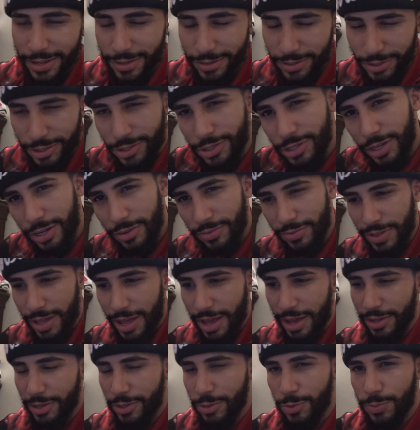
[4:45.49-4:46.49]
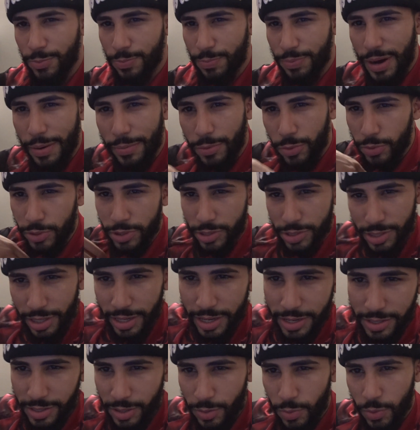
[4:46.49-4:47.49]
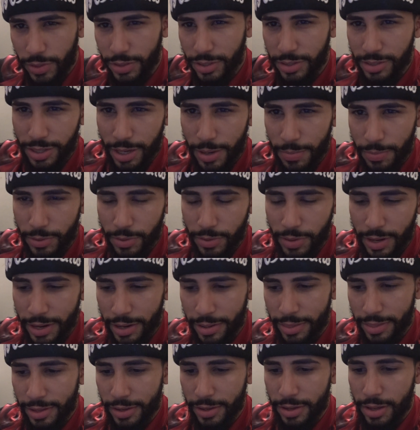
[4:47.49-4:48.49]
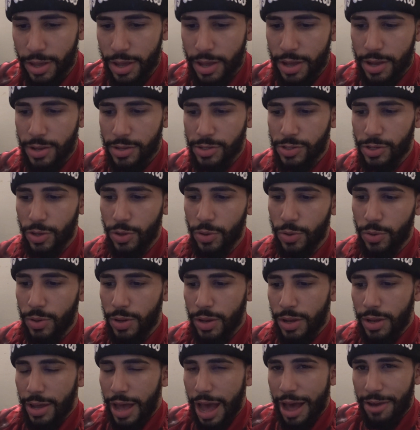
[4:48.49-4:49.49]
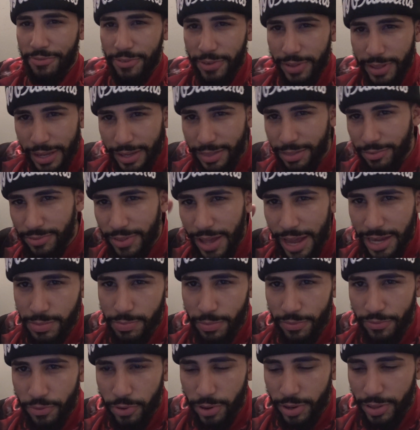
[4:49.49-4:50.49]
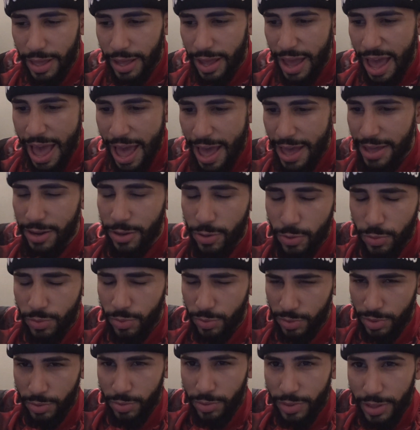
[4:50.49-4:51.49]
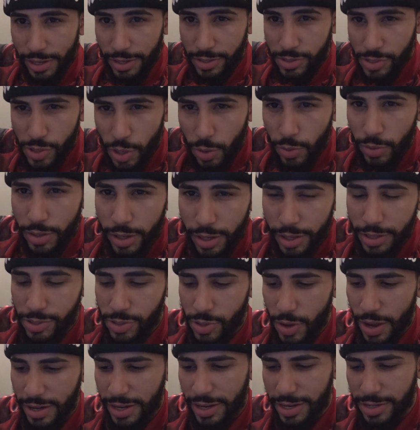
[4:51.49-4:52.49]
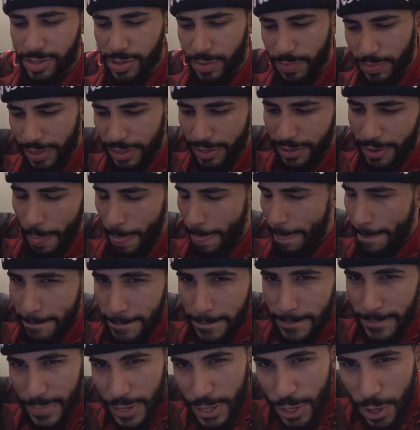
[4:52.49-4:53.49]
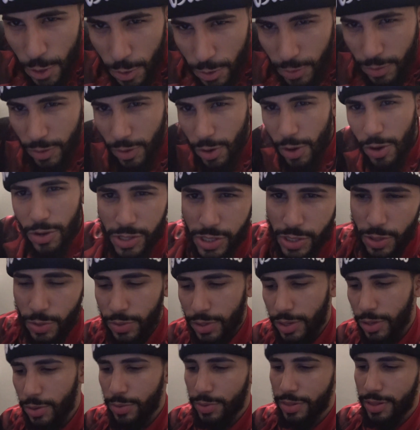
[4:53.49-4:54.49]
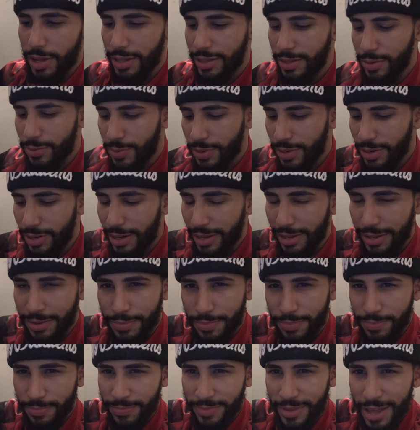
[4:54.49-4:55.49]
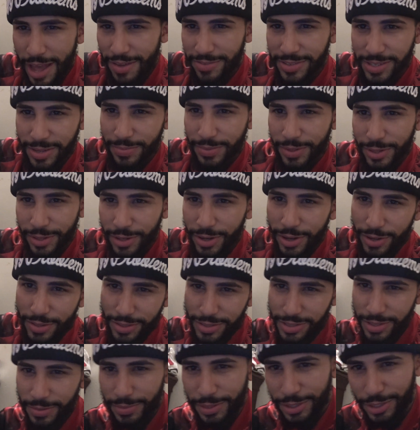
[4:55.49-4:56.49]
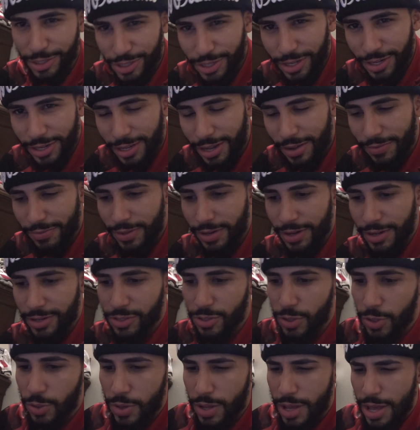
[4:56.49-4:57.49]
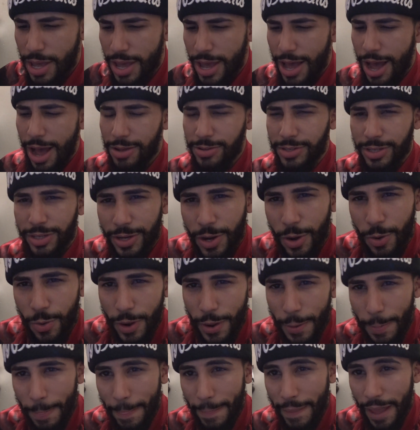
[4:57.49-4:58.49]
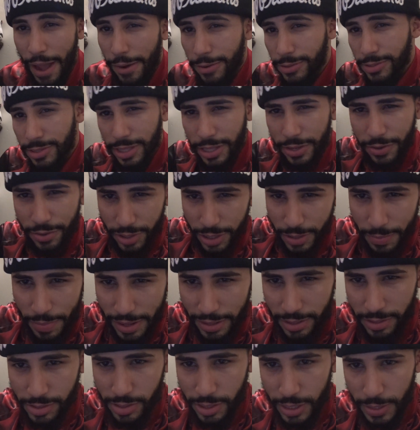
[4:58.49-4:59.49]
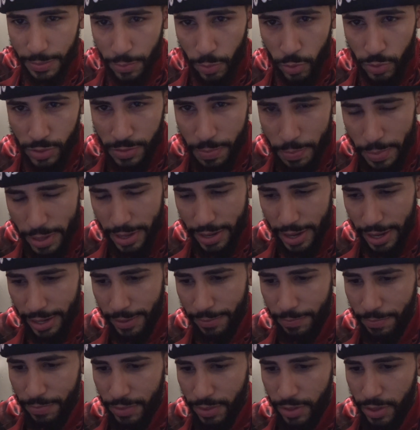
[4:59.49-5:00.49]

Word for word: a shitty vlog, you probably were just lazy and wanted to upload anything. So I felt like the vlogs before that I had it, they were like so good, so I needed something, you know, also good with it. I didn't want to like have something good than something shitty after that. So I was like, you know what? I was literally about to sleep. It was midnight.